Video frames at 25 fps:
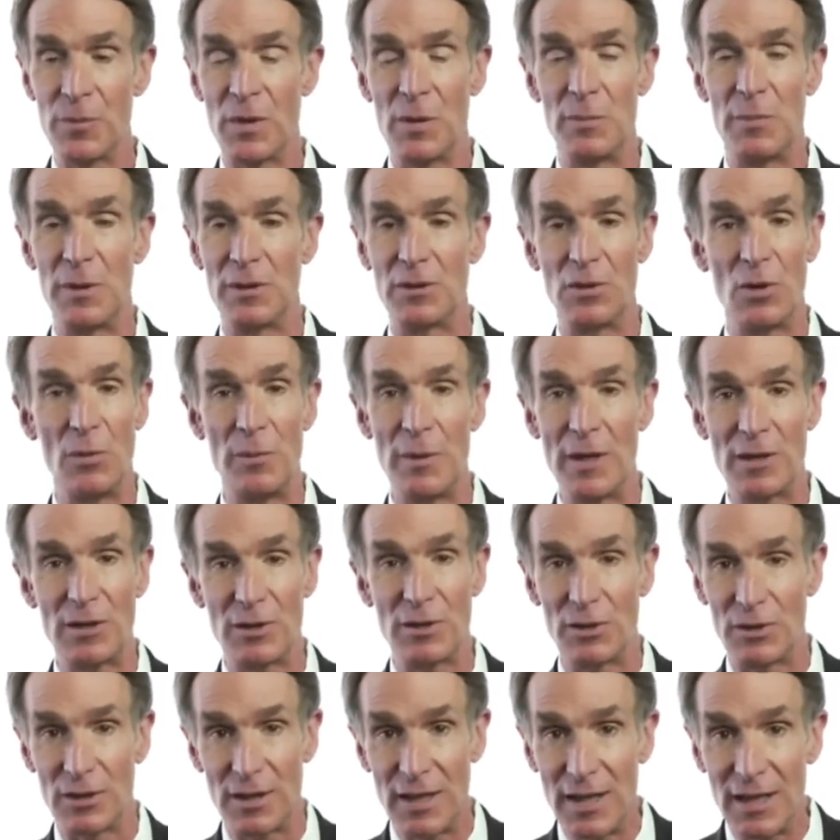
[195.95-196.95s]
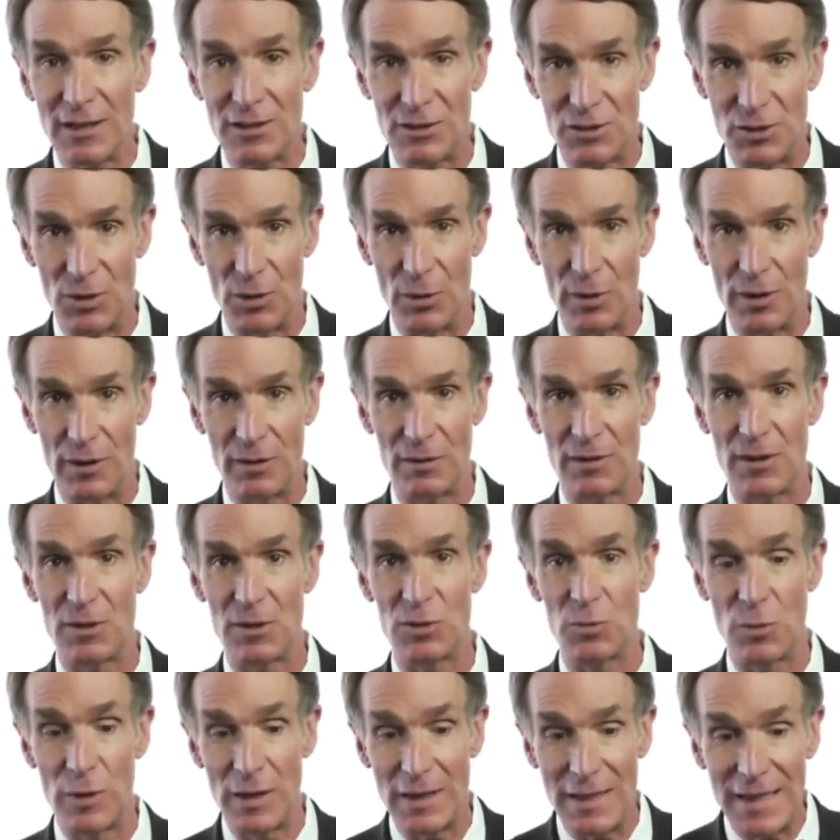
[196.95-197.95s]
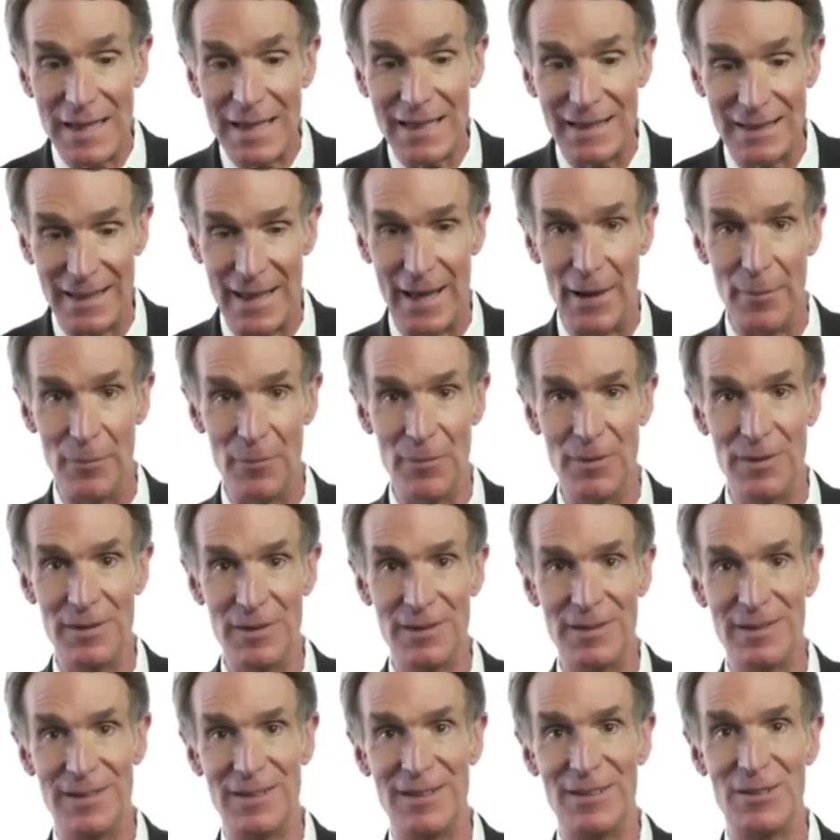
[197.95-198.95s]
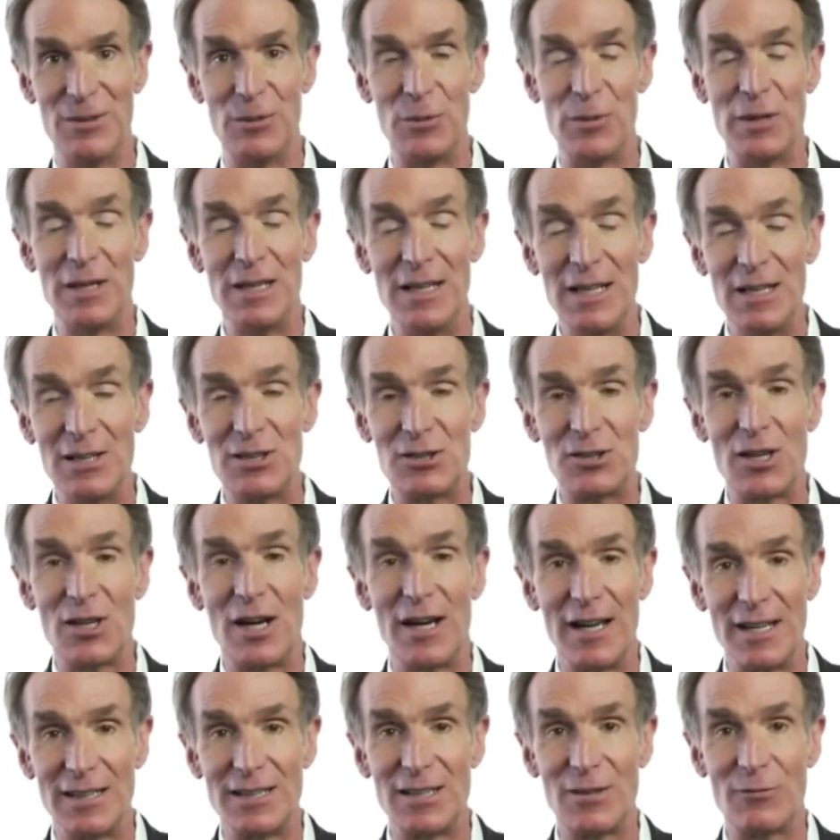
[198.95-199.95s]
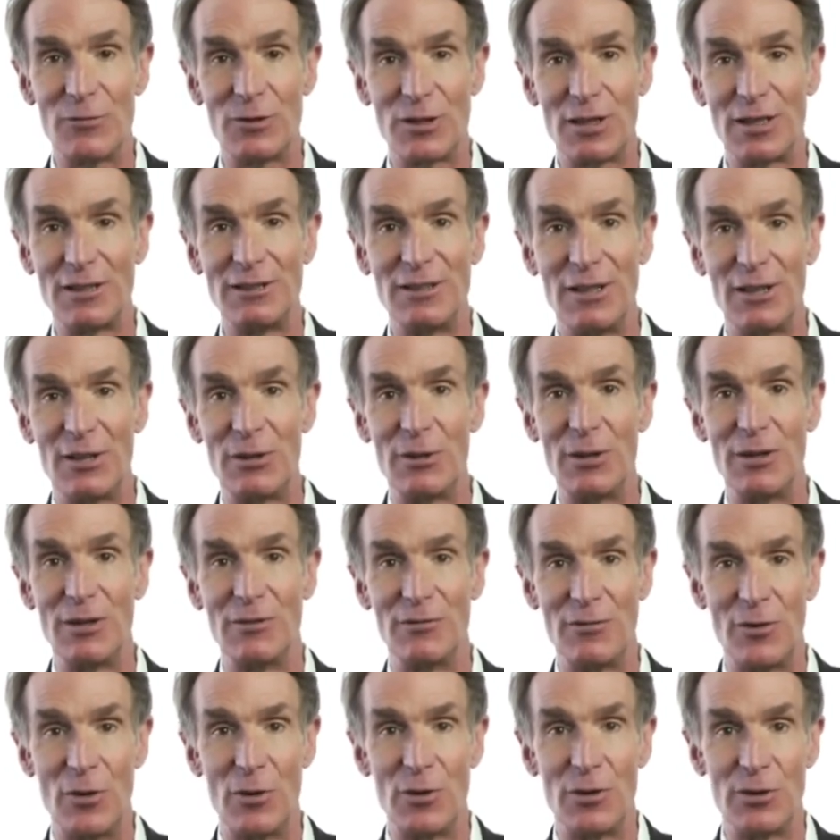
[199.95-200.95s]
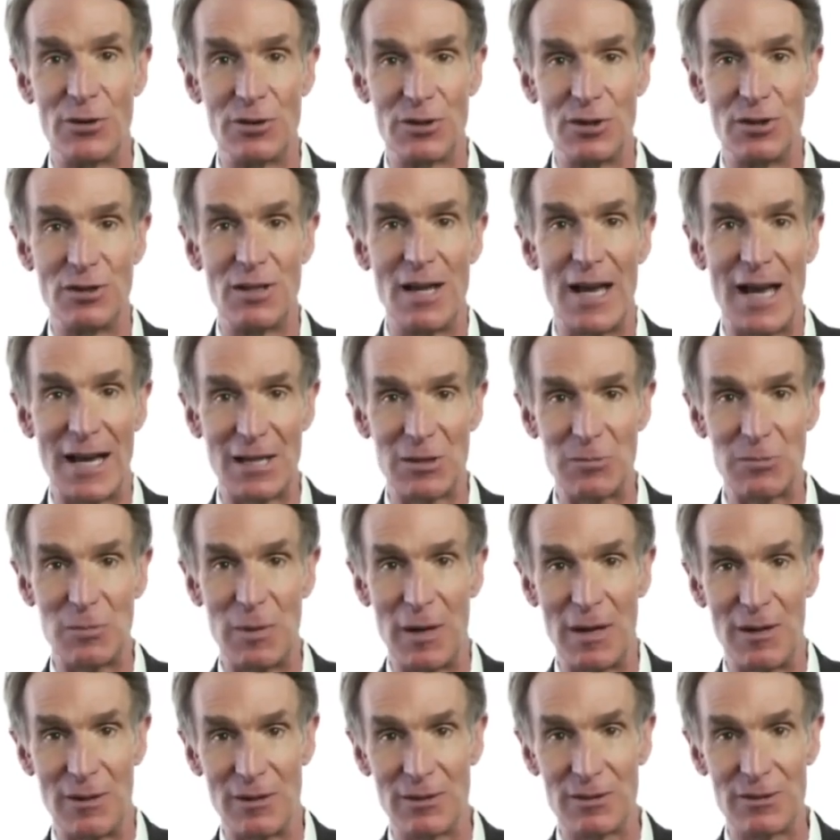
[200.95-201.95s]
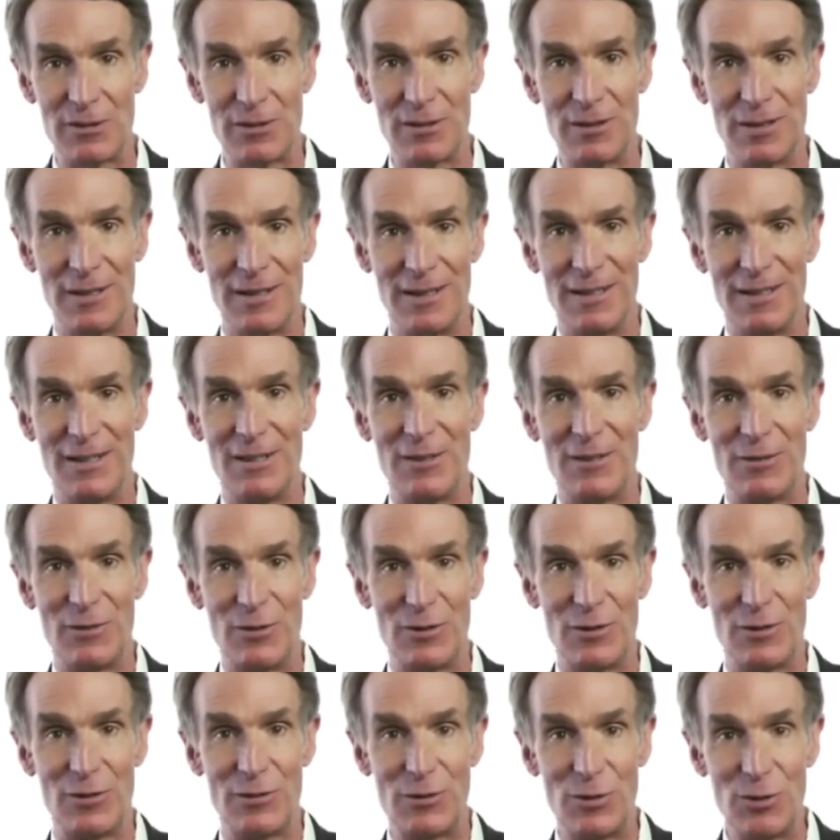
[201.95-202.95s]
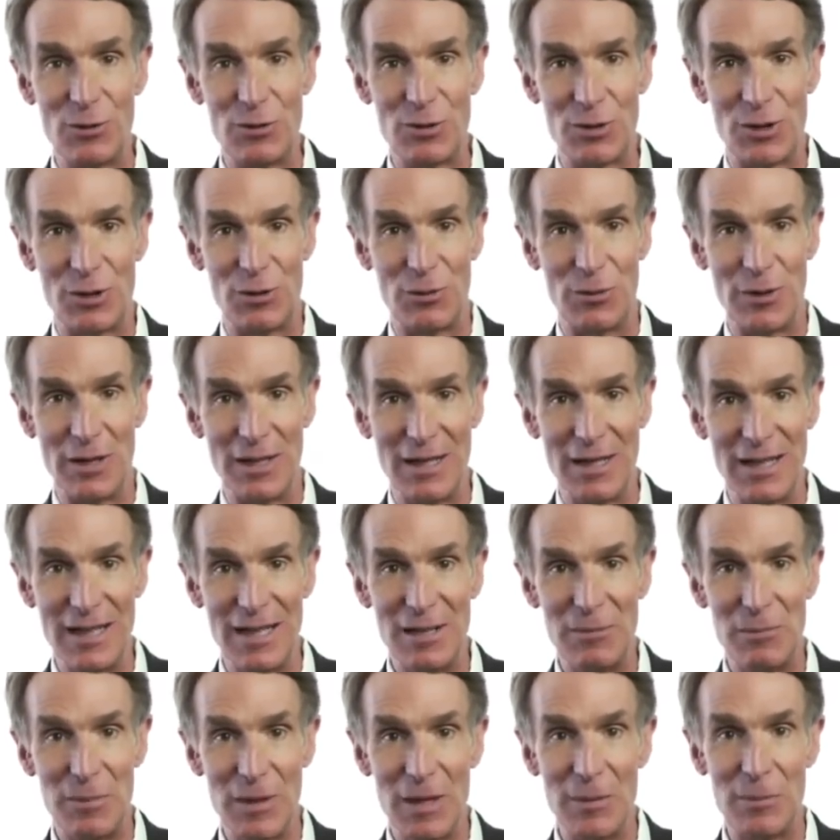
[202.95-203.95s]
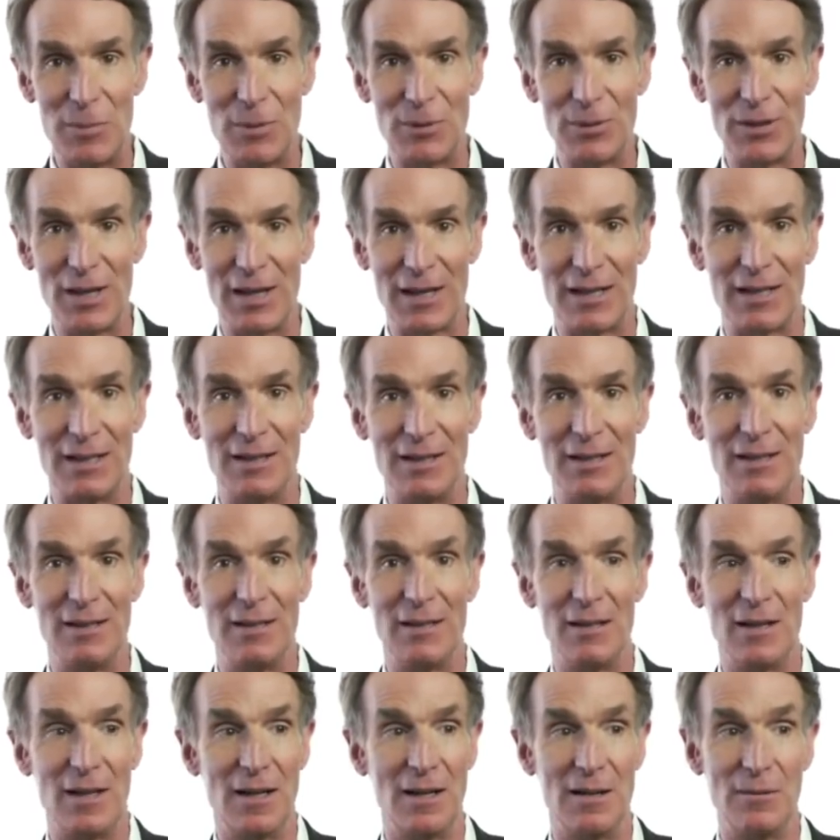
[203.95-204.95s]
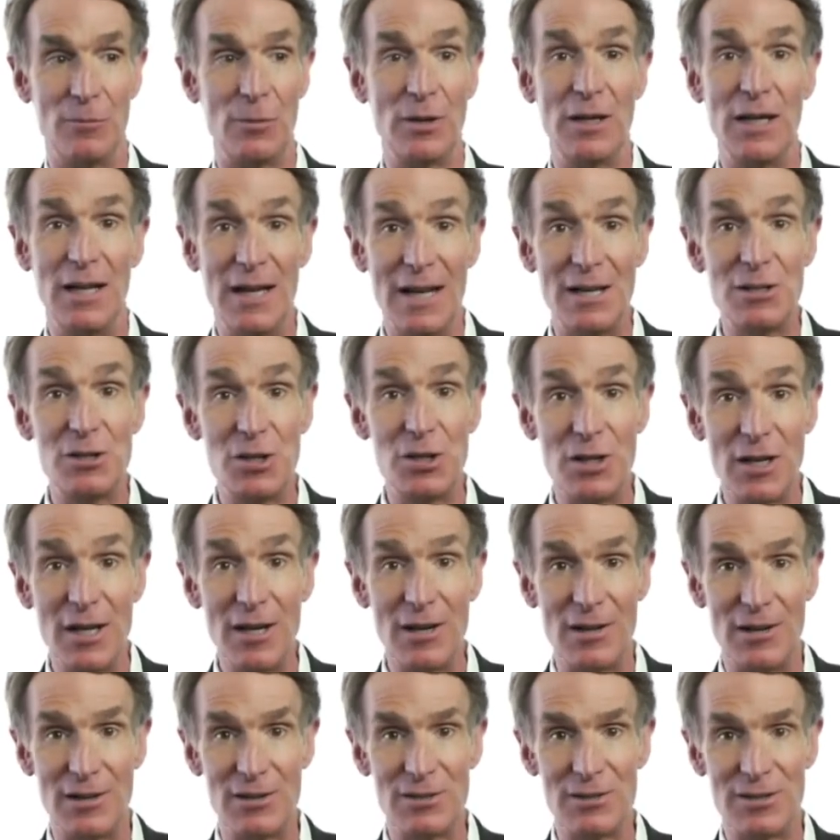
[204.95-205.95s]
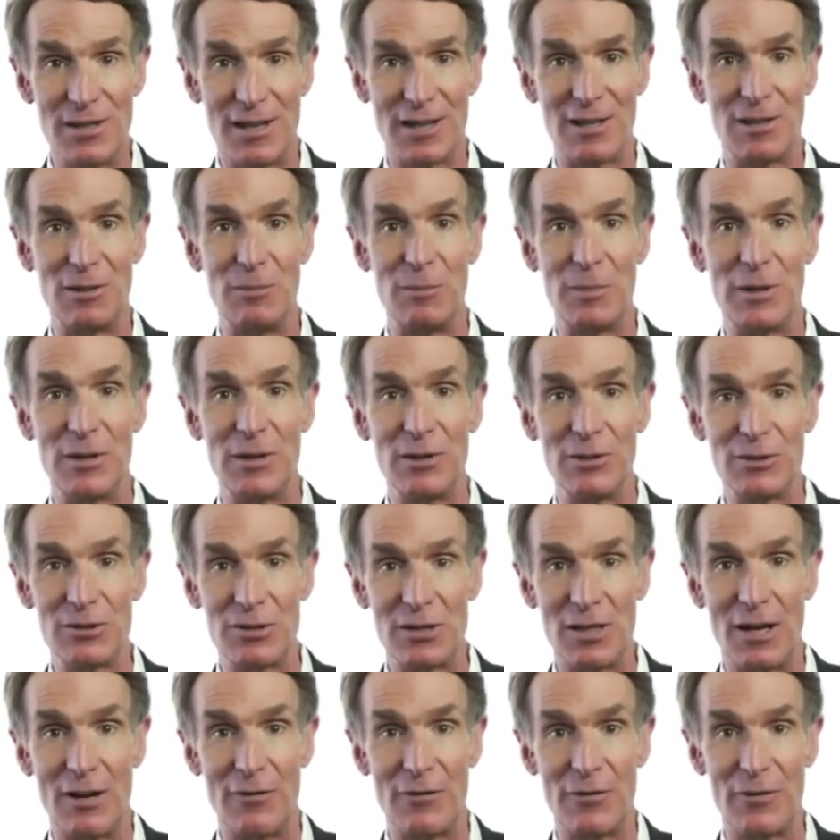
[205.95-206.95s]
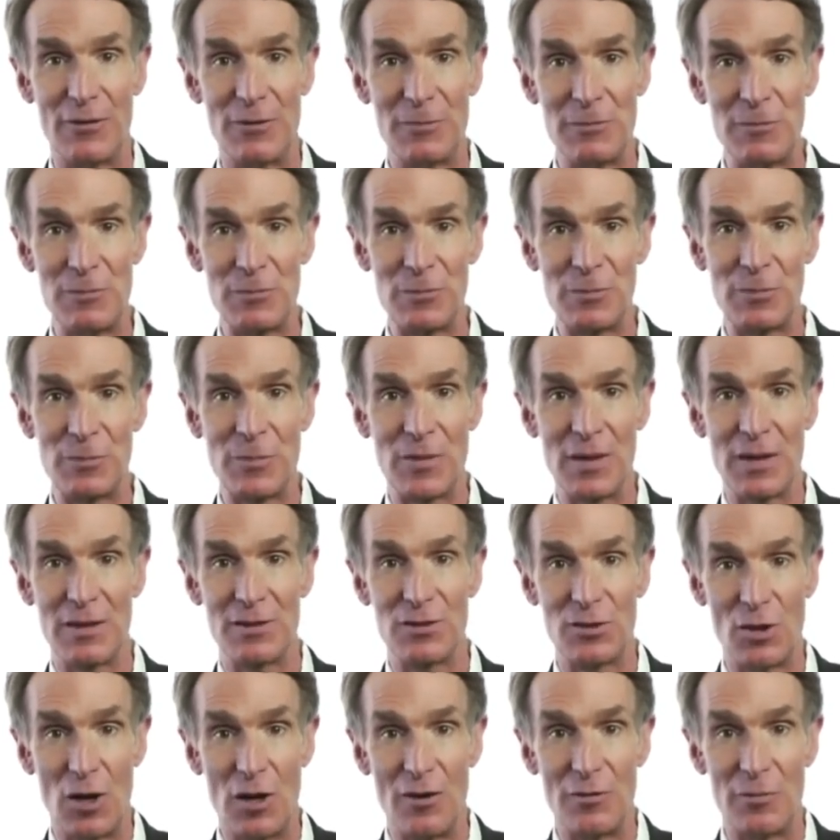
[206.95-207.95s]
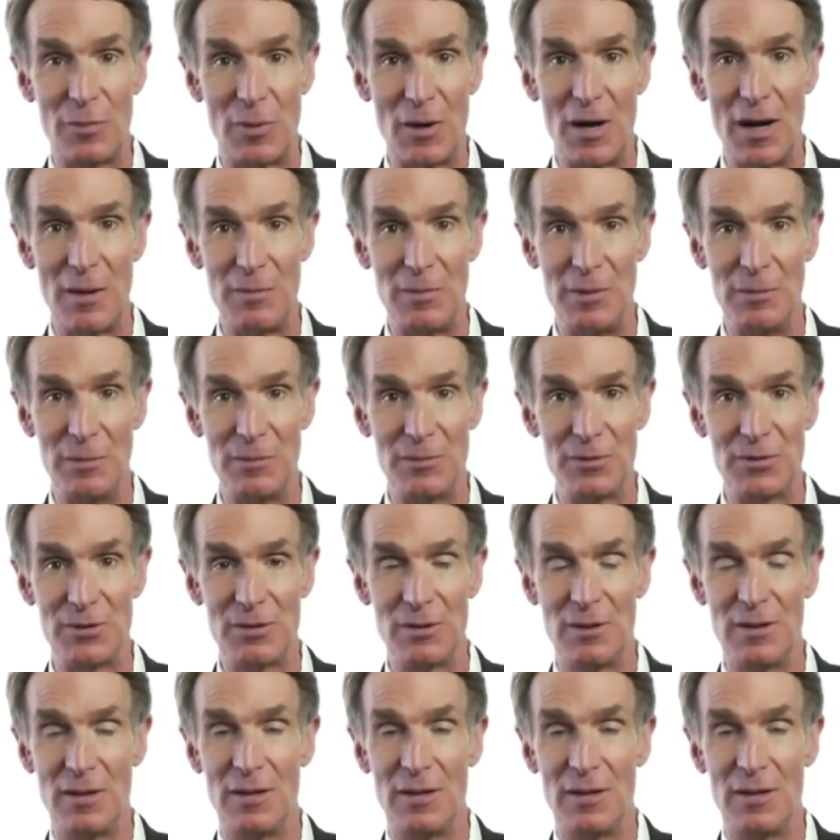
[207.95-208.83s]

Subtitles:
But don't make your kids do it, because we need them. We need scientifically literate voters and taxpayers for the future. We need people that can, we need engineers that can build stuff, solve problems.